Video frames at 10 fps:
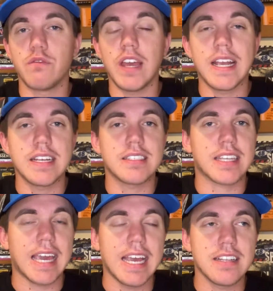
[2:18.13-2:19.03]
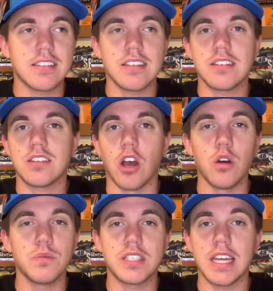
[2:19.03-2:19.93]
Vegas, Kansas,
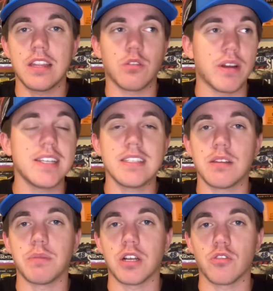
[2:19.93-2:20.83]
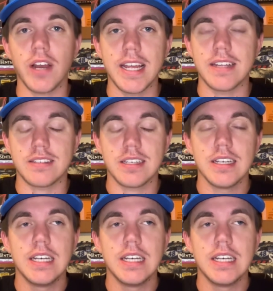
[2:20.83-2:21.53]
Homestead, the races have been great.